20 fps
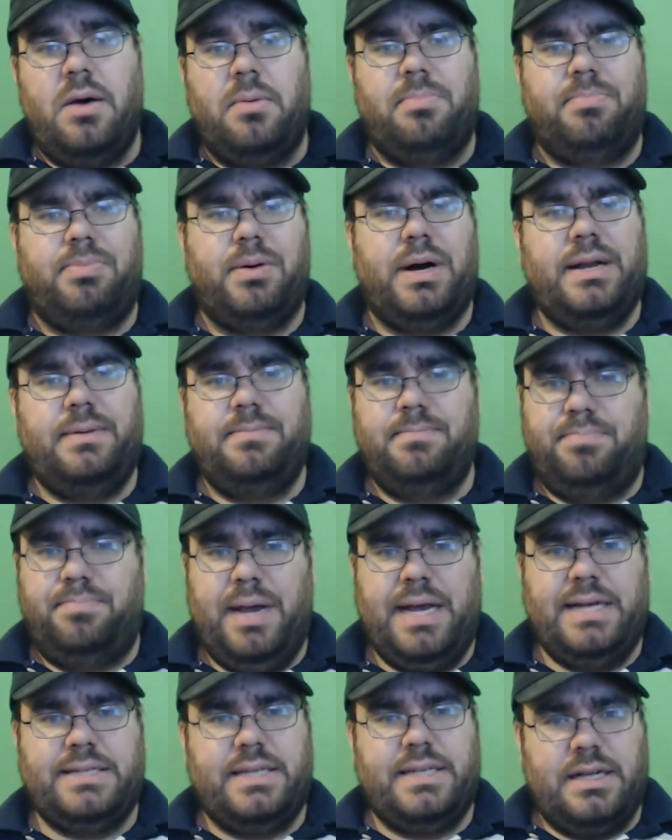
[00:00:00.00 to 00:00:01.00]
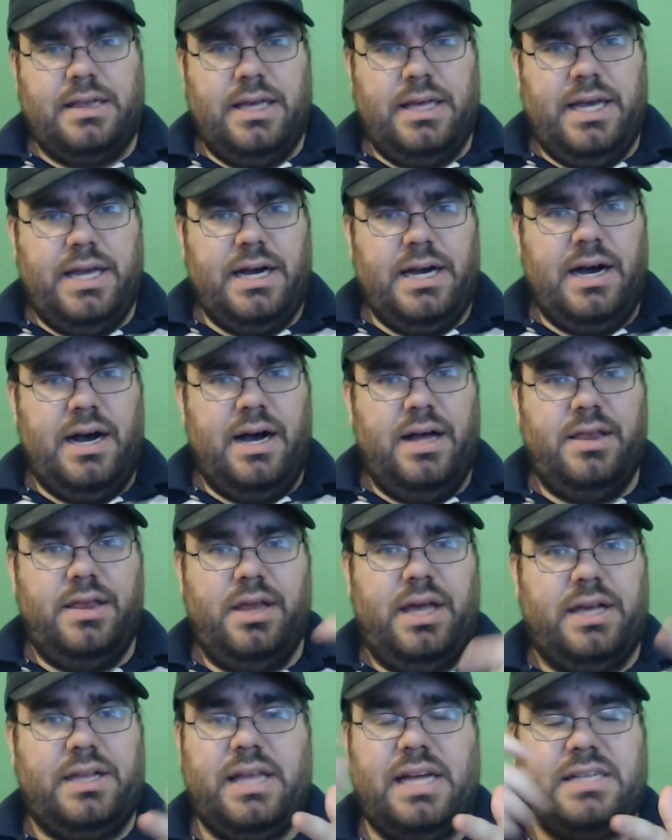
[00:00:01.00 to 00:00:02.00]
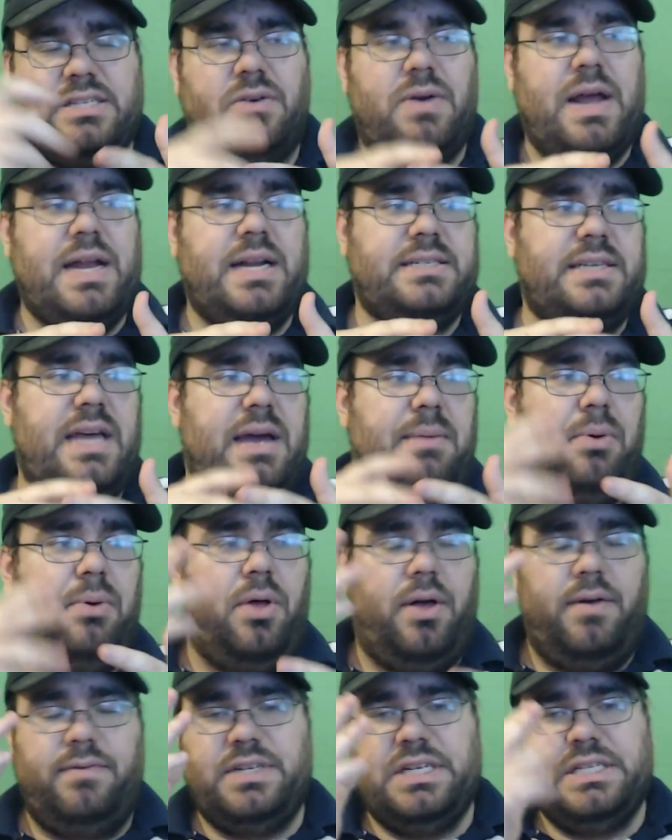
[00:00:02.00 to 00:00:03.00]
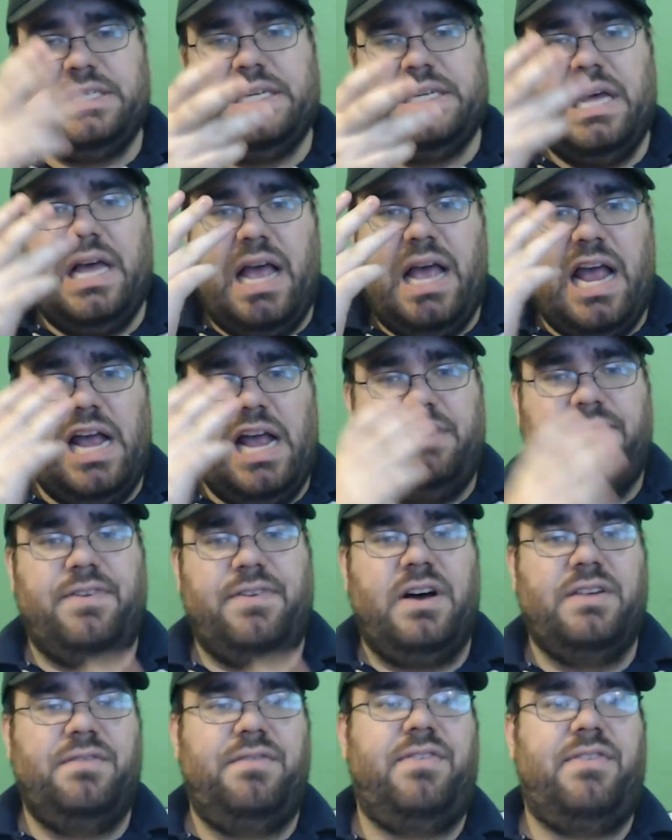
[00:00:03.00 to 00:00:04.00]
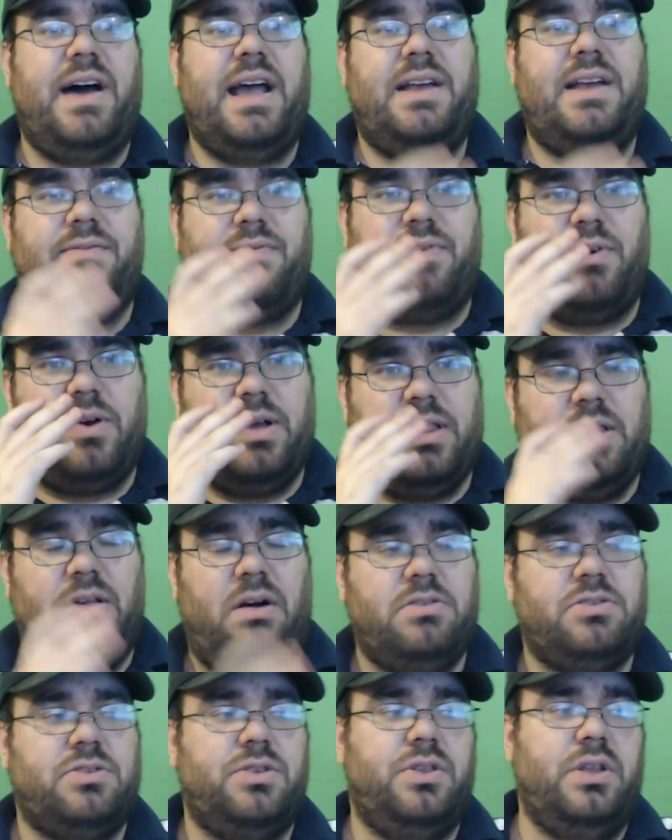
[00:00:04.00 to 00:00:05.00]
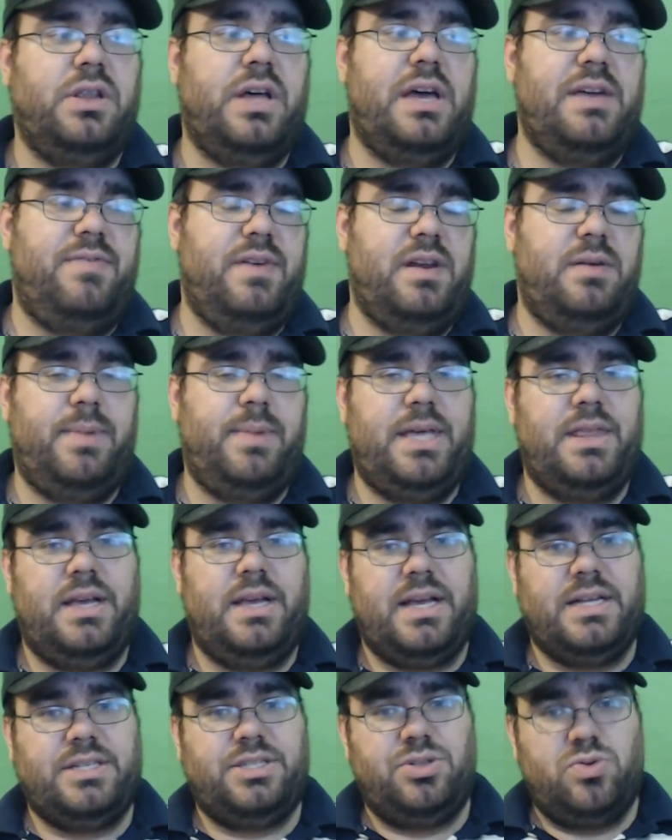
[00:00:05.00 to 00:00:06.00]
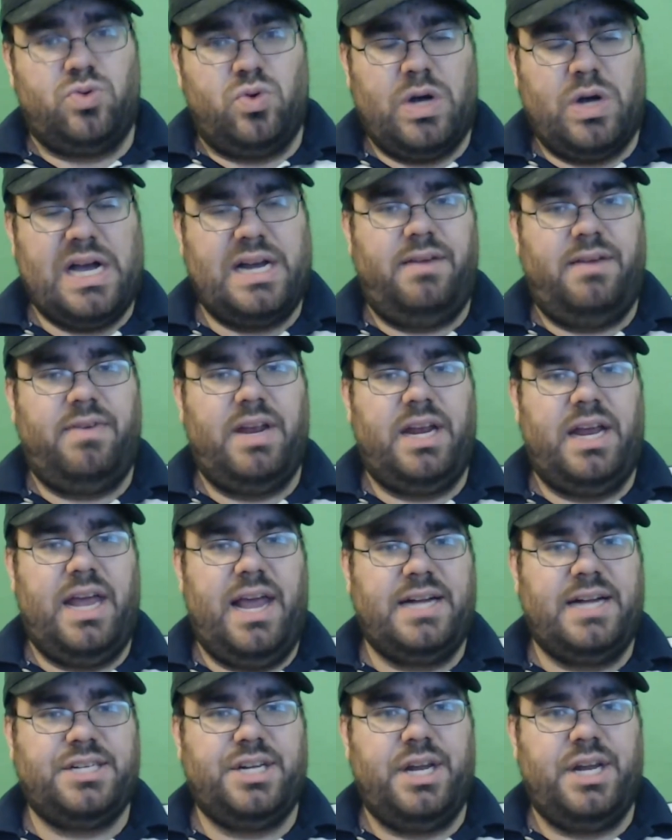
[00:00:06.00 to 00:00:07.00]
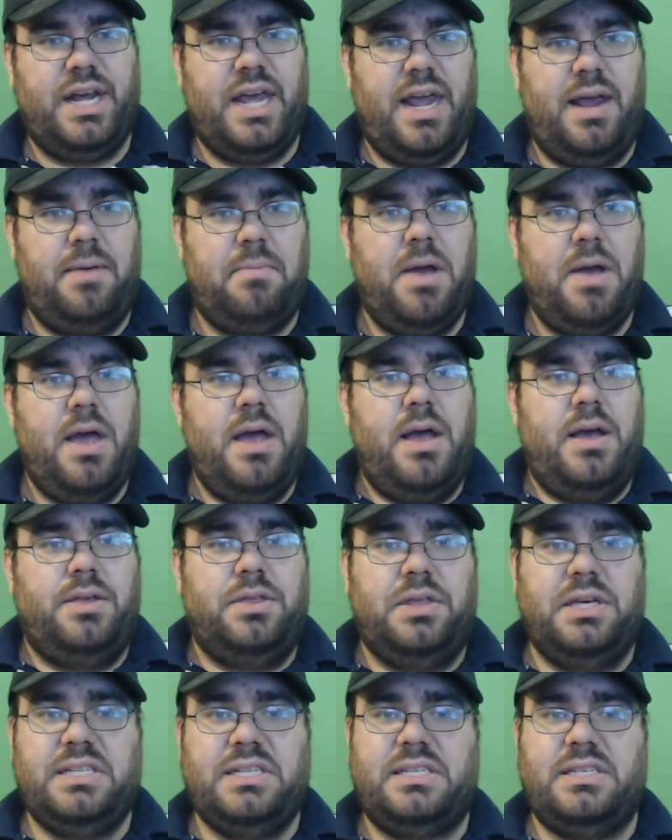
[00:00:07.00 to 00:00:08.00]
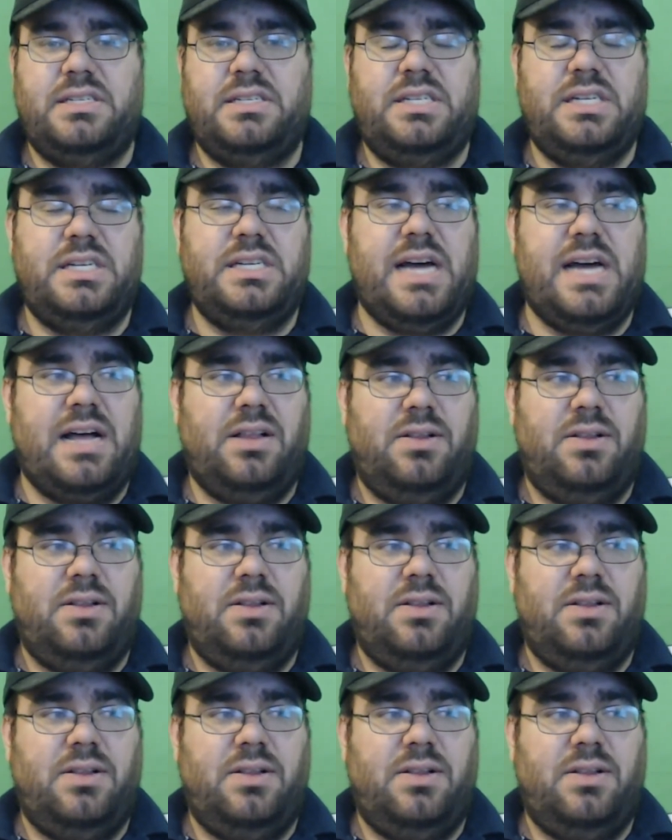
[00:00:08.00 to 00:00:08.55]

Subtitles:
But basically, like that's a great example of just a fun fight for a larger than life enemy that gets you kind of engaged in the game. This did not